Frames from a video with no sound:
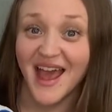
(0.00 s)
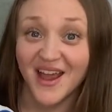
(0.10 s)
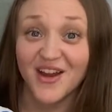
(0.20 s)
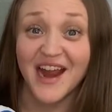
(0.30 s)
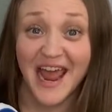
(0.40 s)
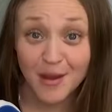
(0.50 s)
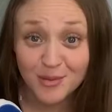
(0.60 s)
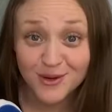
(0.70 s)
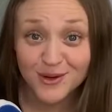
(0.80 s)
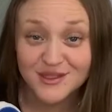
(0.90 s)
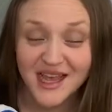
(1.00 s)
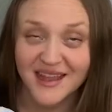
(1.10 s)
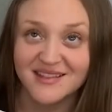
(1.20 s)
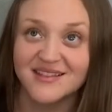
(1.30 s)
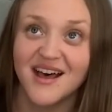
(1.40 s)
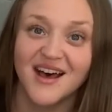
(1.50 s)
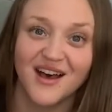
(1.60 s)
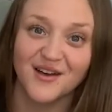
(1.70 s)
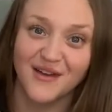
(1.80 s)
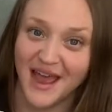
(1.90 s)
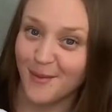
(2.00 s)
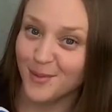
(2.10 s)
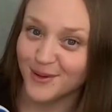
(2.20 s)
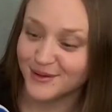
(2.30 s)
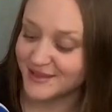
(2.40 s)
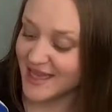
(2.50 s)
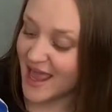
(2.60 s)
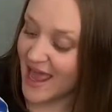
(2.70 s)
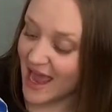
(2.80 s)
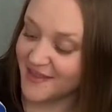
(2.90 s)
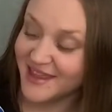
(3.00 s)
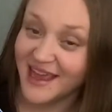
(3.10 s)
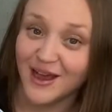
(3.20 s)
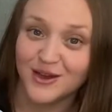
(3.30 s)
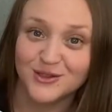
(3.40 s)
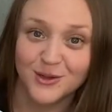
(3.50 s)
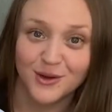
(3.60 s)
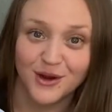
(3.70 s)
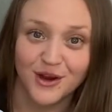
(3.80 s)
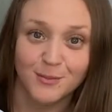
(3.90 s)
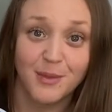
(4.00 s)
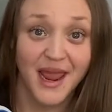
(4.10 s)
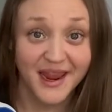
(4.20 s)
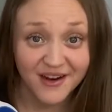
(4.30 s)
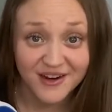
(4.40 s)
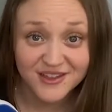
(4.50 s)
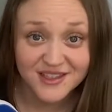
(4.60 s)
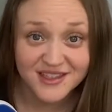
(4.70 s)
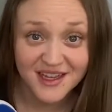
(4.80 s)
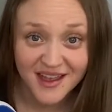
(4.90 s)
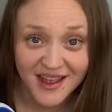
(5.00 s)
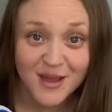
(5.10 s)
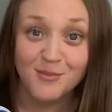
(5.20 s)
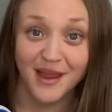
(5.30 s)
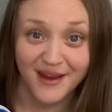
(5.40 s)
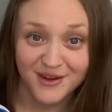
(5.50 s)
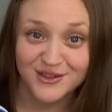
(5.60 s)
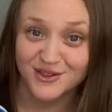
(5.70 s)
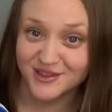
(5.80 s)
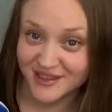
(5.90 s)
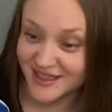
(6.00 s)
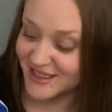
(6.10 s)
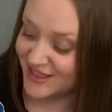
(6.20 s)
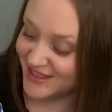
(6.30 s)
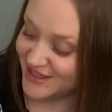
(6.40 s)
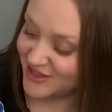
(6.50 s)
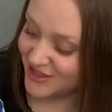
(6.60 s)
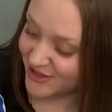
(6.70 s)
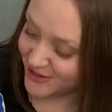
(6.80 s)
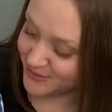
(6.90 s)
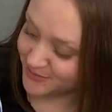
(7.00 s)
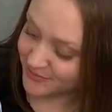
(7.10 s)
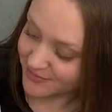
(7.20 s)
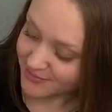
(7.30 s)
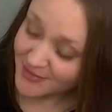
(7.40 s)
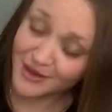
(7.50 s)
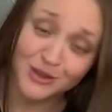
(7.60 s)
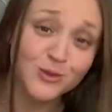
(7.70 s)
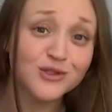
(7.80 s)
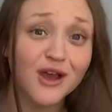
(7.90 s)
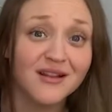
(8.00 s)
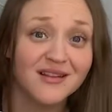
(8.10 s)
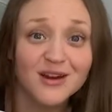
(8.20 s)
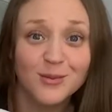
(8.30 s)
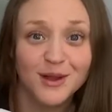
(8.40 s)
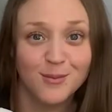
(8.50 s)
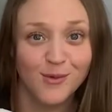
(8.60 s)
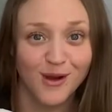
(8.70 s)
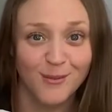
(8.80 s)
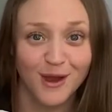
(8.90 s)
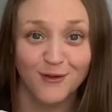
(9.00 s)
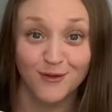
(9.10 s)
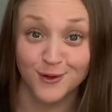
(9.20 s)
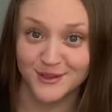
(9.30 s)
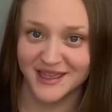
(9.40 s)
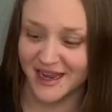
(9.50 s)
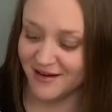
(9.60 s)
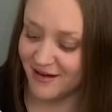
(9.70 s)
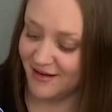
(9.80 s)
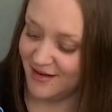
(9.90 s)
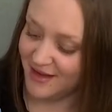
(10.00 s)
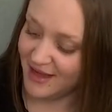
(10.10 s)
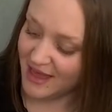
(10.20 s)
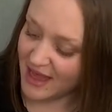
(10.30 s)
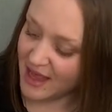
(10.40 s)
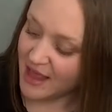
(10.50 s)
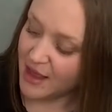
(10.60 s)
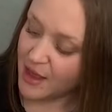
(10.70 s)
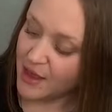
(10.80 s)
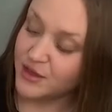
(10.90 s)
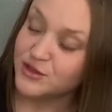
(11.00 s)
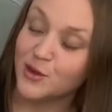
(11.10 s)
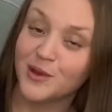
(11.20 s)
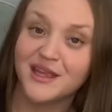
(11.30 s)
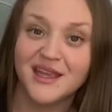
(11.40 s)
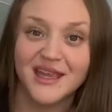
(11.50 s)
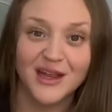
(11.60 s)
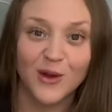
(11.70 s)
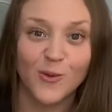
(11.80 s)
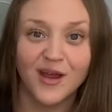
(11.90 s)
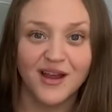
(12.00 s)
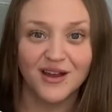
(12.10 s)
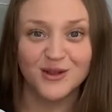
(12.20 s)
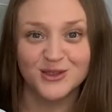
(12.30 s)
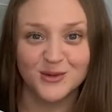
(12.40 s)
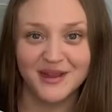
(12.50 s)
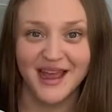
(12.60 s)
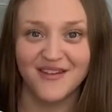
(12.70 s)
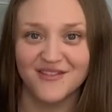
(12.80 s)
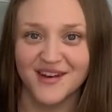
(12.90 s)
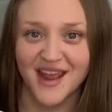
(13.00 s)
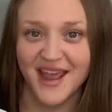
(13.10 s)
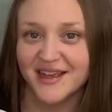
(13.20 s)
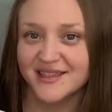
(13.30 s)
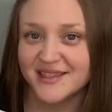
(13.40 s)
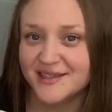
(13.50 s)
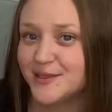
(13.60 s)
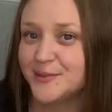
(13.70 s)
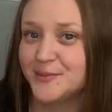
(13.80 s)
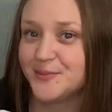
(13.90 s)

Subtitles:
I heard apples. I love apples. I think I also heard pears. Pears are delicious too. So we'll talk a little bit more about fruits later. So here, what color do we have next?